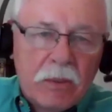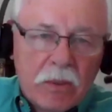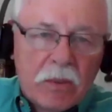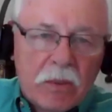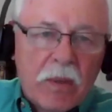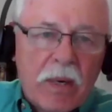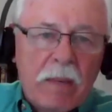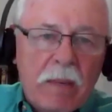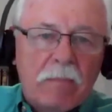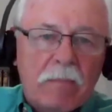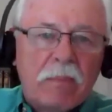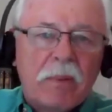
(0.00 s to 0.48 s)

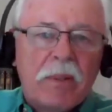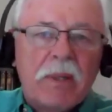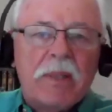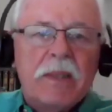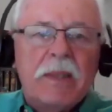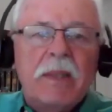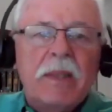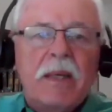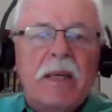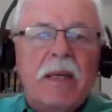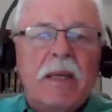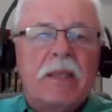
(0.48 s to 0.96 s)
Great
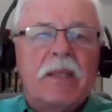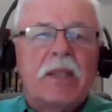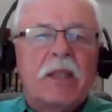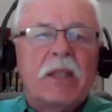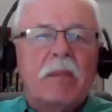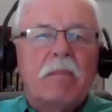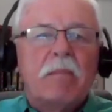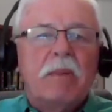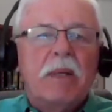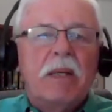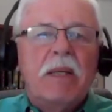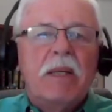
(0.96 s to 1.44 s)
Britain gets
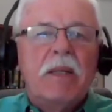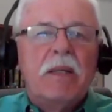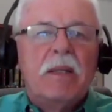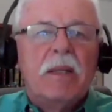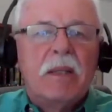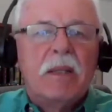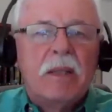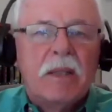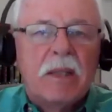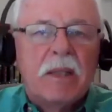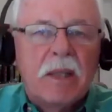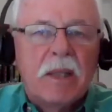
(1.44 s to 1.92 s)
to be
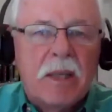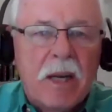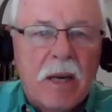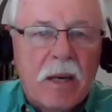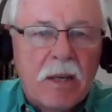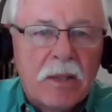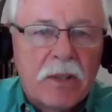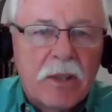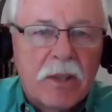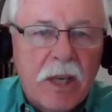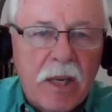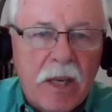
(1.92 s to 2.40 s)
the
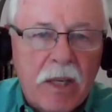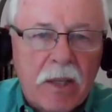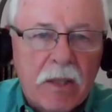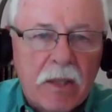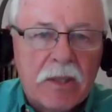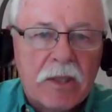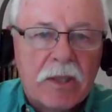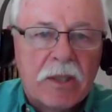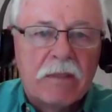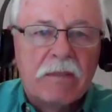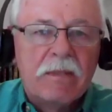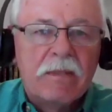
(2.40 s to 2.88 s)

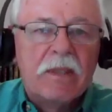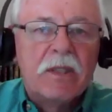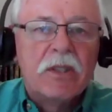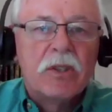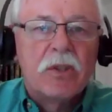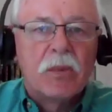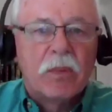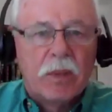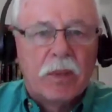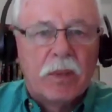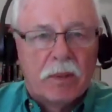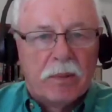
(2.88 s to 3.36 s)
caretakers of
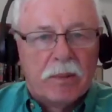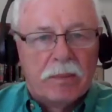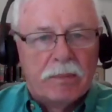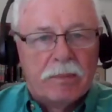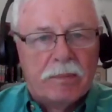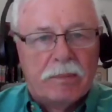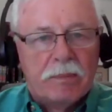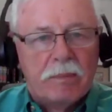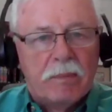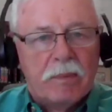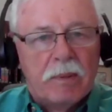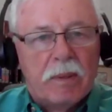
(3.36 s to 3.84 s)
Israel.
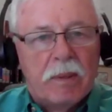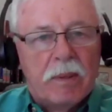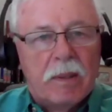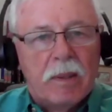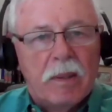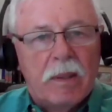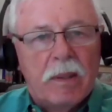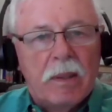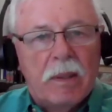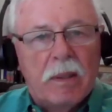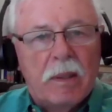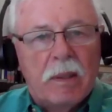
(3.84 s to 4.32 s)

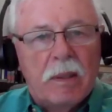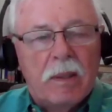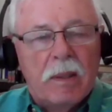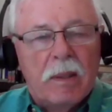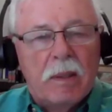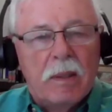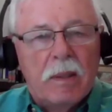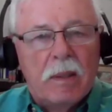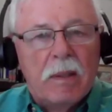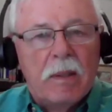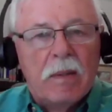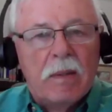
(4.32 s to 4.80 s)

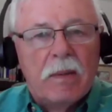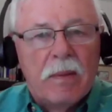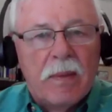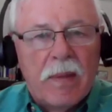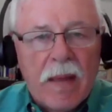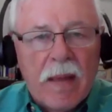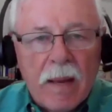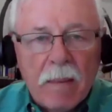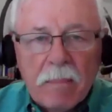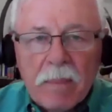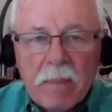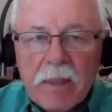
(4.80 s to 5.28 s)

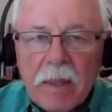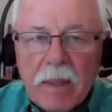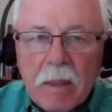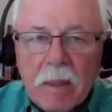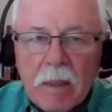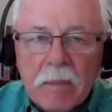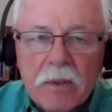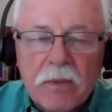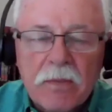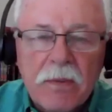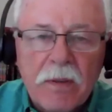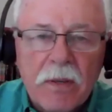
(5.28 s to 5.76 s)
That
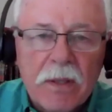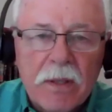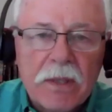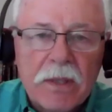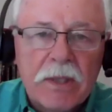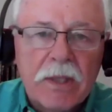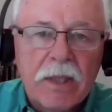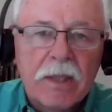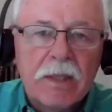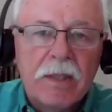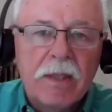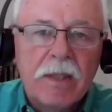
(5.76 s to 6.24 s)
becomes very
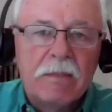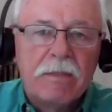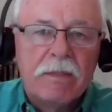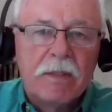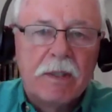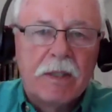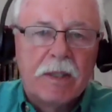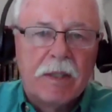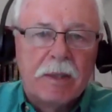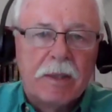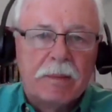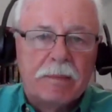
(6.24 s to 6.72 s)

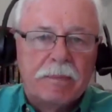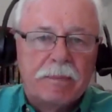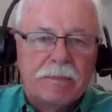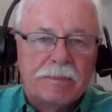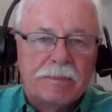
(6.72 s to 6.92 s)
significant